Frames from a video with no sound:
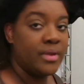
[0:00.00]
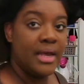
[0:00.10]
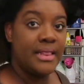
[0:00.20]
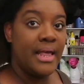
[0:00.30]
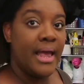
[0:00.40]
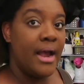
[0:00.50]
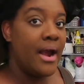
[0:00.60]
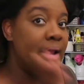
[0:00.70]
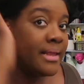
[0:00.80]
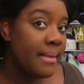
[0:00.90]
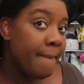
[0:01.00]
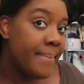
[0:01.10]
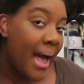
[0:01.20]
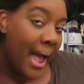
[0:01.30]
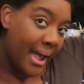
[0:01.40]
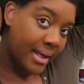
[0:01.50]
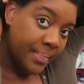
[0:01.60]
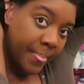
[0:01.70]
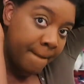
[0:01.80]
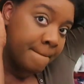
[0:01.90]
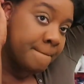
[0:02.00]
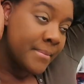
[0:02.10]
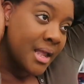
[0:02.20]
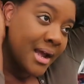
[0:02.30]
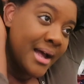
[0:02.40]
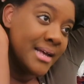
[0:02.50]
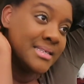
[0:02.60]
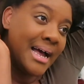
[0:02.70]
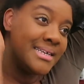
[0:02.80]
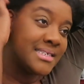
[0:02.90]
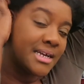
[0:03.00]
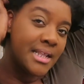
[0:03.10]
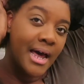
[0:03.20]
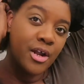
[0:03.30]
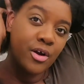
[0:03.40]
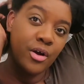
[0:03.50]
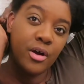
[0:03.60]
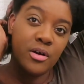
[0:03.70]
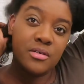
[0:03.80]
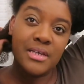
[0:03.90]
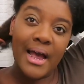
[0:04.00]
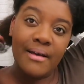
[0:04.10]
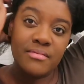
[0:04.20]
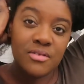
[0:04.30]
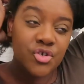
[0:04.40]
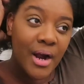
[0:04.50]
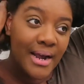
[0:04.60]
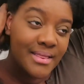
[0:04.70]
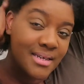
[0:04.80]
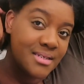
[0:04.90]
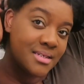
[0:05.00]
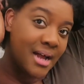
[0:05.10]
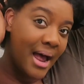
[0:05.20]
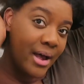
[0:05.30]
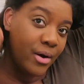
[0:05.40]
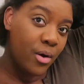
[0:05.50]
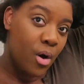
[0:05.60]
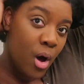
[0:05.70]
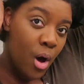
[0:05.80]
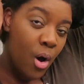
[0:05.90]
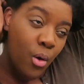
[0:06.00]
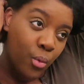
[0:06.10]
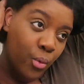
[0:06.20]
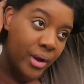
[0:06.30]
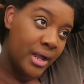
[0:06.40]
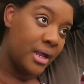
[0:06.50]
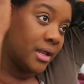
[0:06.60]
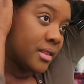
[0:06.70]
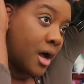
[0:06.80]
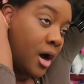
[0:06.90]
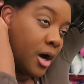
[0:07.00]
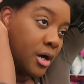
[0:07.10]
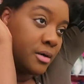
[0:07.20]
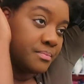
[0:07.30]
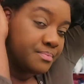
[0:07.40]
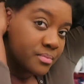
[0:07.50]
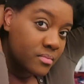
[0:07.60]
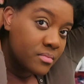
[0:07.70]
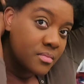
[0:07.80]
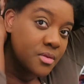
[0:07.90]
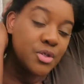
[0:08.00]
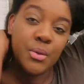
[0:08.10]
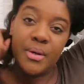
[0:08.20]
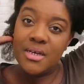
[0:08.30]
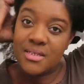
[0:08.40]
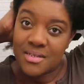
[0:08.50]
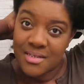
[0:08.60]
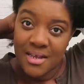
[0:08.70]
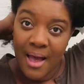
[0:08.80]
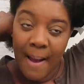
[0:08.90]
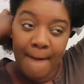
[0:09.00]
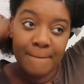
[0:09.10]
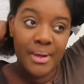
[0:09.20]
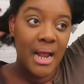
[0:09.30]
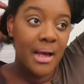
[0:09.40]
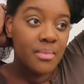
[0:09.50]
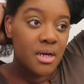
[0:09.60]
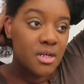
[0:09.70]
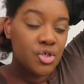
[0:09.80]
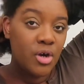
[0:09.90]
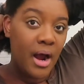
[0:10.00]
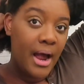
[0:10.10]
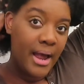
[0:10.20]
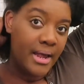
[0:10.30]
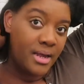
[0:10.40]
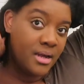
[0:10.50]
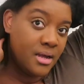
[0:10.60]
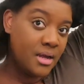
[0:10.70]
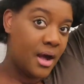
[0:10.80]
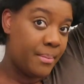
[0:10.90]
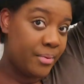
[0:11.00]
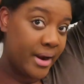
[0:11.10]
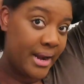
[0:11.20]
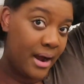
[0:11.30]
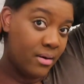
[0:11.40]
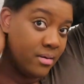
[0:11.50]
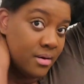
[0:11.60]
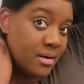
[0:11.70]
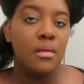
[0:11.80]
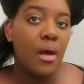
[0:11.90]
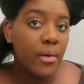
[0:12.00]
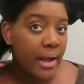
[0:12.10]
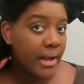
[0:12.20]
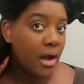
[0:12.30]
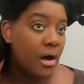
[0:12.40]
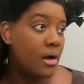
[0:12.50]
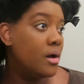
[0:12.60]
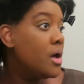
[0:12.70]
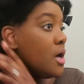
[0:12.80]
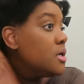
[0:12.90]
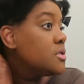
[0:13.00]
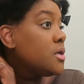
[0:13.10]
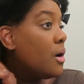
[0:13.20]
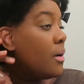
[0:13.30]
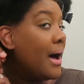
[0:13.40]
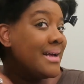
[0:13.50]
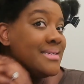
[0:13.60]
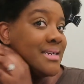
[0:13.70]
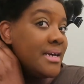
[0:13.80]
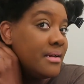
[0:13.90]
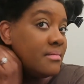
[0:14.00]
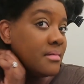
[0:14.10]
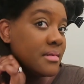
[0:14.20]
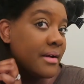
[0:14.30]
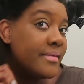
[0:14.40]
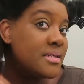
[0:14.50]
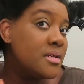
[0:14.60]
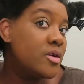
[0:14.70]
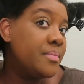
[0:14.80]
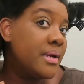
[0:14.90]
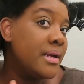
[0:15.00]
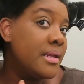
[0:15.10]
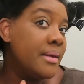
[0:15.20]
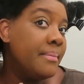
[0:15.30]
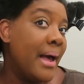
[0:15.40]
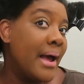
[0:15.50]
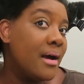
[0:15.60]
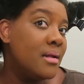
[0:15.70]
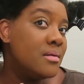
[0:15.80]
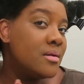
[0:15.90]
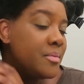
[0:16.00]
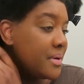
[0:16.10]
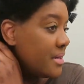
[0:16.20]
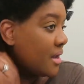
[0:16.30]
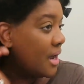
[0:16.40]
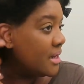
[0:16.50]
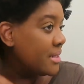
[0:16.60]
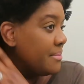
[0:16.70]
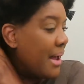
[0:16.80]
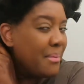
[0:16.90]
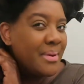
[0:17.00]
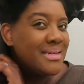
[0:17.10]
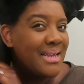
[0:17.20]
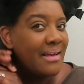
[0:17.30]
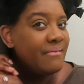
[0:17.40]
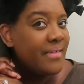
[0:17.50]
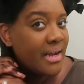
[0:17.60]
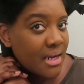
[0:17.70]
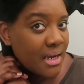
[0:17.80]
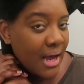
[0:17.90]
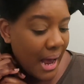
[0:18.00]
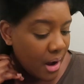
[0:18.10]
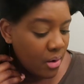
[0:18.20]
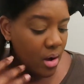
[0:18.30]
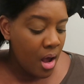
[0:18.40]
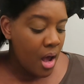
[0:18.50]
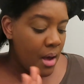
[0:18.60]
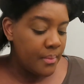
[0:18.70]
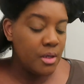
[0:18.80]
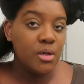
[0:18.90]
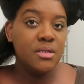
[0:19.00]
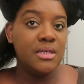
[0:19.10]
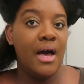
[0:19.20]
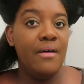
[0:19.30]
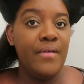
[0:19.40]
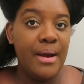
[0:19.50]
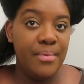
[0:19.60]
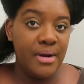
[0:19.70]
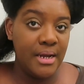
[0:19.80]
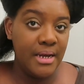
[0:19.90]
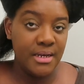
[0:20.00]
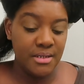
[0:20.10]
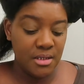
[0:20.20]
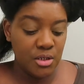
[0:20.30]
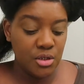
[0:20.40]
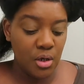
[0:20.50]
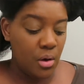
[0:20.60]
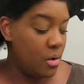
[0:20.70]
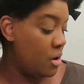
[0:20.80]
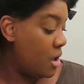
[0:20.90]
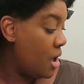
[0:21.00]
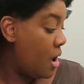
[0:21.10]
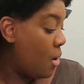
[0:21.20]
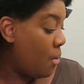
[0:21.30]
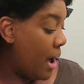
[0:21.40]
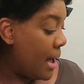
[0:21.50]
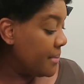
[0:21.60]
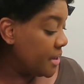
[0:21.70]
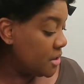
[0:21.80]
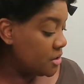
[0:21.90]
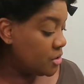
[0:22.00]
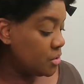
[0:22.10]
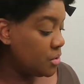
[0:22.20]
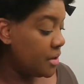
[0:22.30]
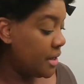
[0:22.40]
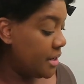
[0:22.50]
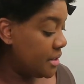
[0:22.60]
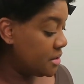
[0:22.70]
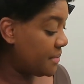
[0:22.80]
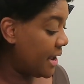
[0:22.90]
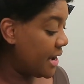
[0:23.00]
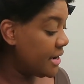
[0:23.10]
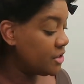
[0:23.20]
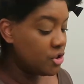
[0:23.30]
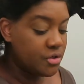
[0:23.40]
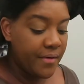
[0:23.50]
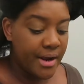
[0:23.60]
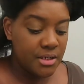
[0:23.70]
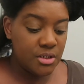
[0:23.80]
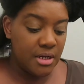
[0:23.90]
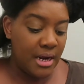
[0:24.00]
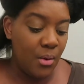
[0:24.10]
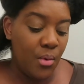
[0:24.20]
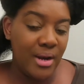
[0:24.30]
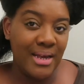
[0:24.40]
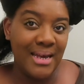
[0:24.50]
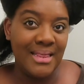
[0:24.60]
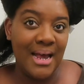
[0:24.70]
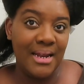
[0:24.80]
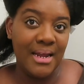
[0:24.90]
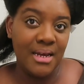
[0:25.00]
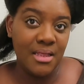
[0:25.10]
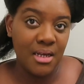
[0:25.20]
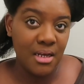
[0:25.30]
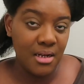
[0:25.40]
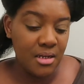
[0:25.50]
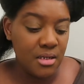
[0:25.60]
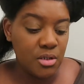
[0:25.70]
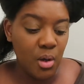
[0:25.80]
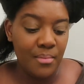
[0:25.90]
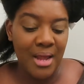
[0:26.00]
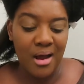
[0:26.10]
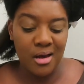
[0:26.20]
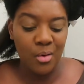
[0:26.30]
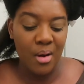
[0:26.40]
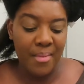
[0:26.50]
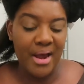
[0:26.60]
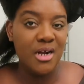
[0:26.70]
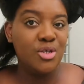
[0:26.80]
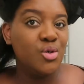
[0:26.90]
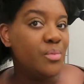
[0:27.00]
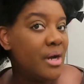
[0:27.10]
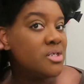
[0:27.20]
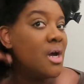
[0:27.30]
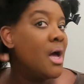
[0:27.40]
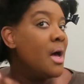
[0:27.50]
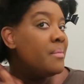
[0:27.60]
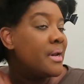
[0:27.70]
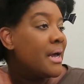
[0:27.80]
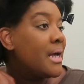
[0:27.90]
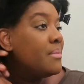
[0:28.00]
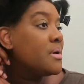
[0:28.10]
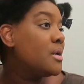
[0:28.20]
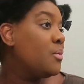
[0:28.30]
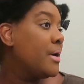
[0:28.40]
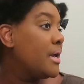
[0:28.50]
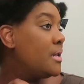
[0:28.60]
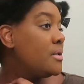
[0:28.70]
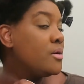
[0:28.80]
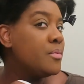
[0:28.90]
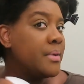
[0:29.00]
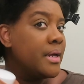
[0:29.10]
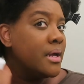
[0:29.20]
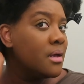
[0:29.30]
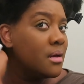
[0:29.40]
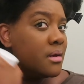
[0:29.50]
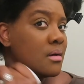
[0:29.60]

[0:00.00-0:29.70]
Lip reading: in the hair and in the back, because I see a lot of girls have tried this style with twists, but I'm gonna try a braid out. Okay y'all, so there is a little bit in the back, a little bit of the color in the back, but it's like fading out, but you'll see how vibrant it is. So what I'm gonna do is, my hair is stretched and I want to get that length in, so I'm not gonna wet my hair too much, but I am gonna wet it a little bit.